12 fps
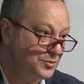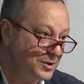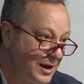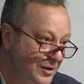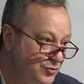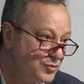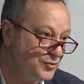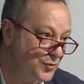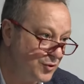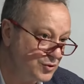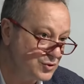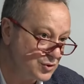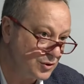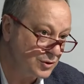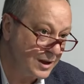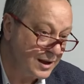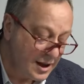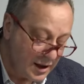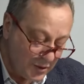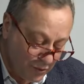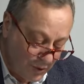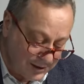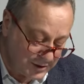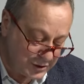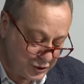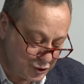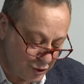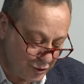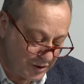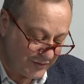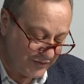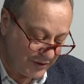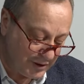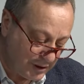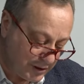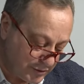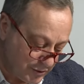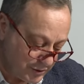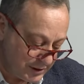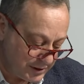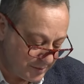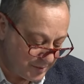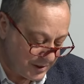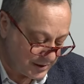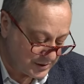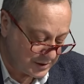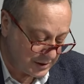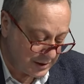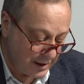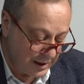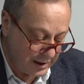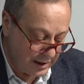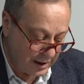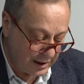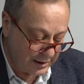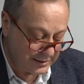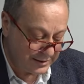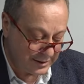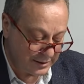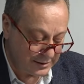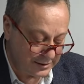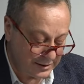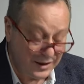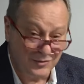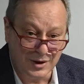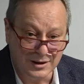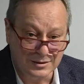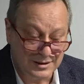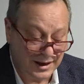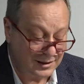We have to focus on a wider geography, including the Black Sea, the Levant